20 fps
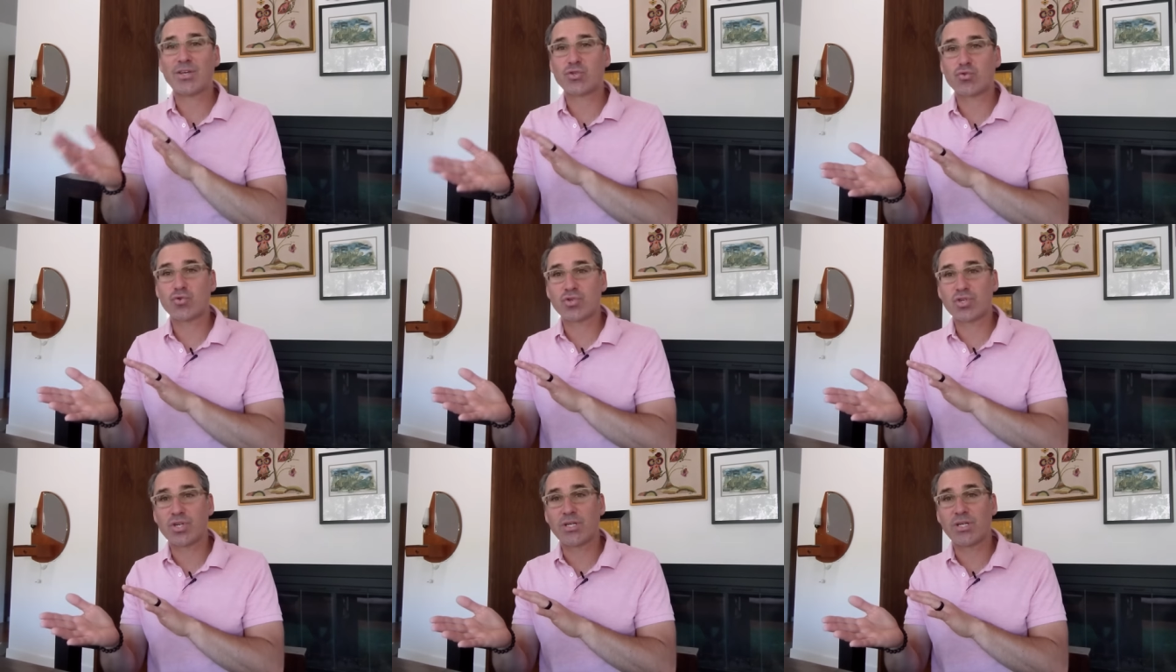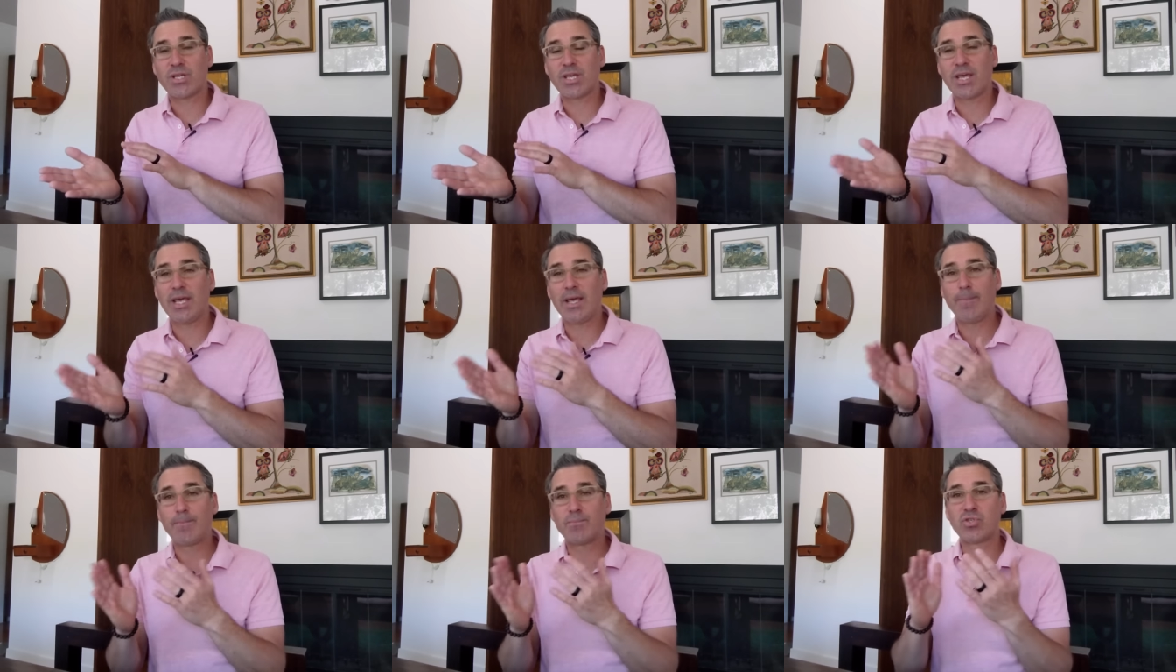estrogen
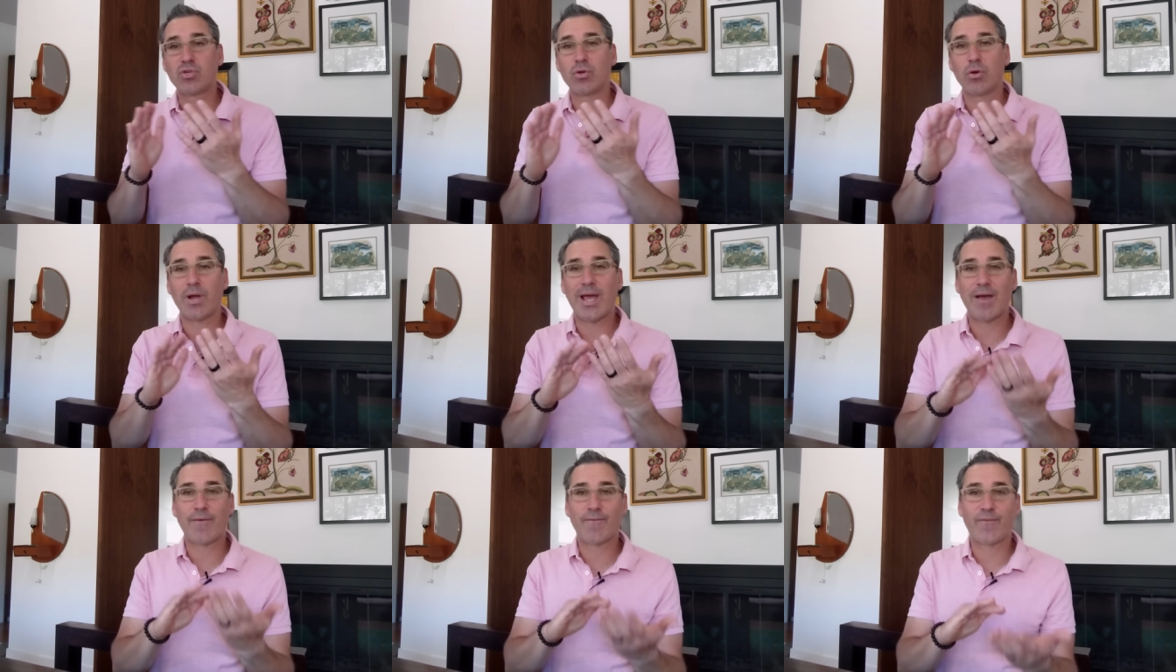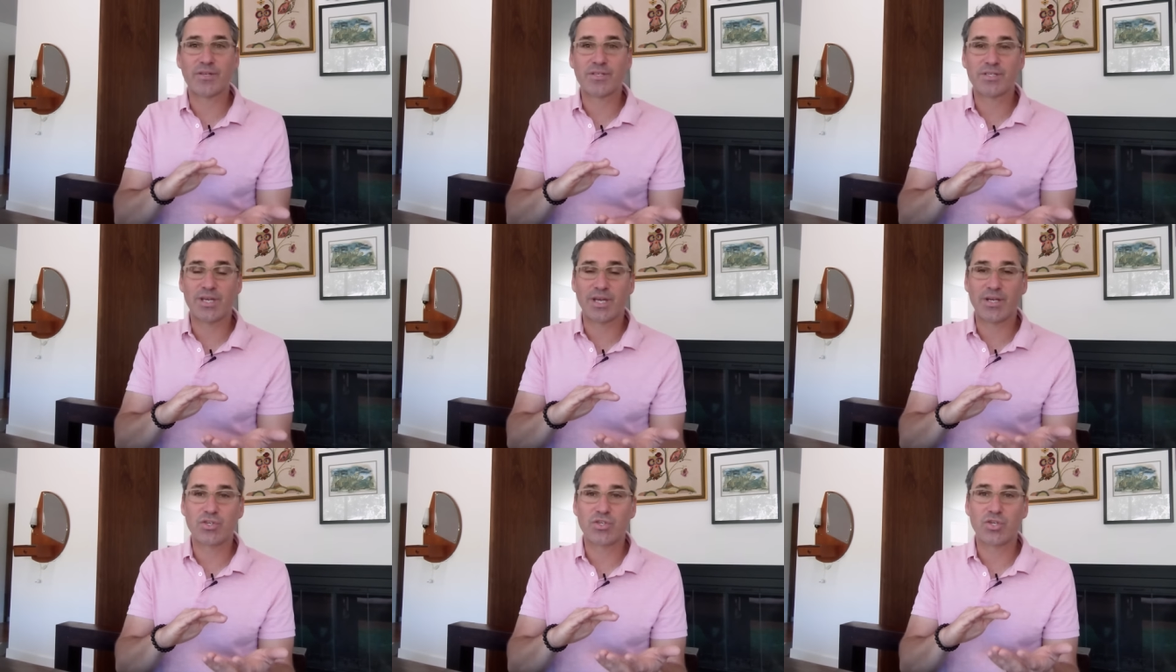keeps your
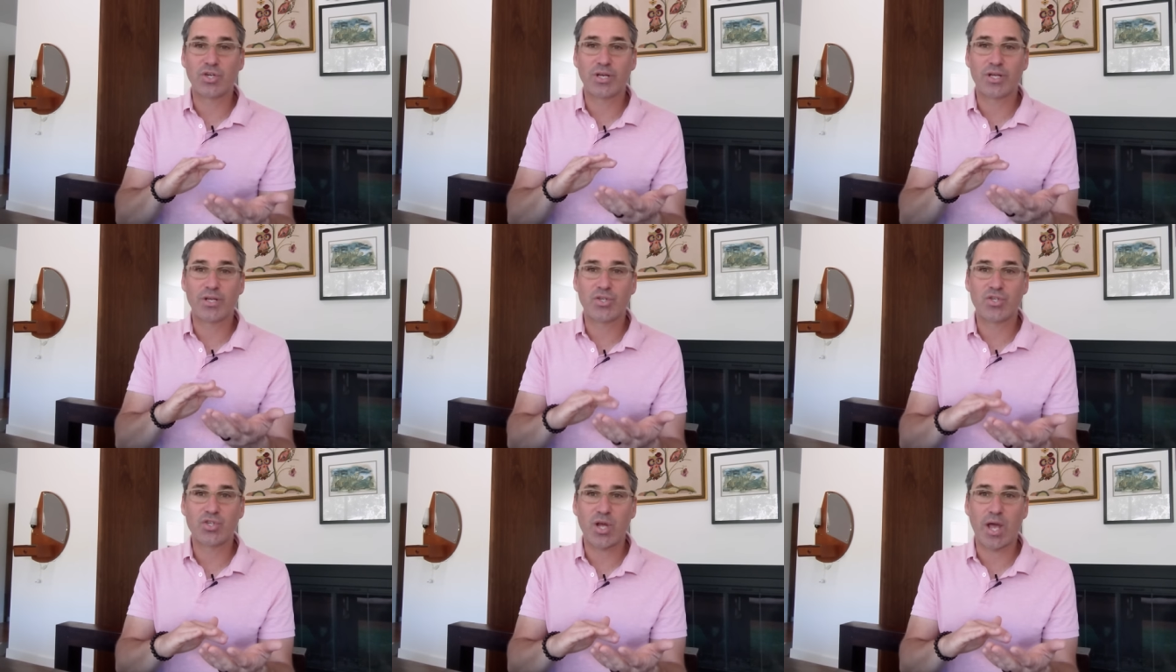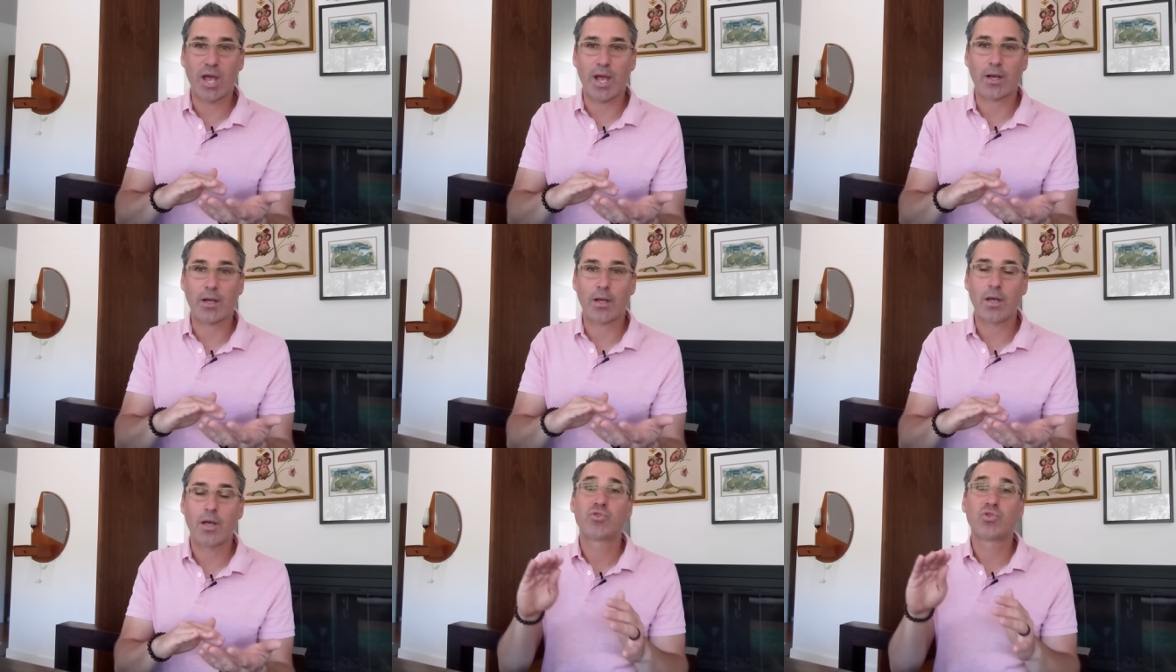FSH in check.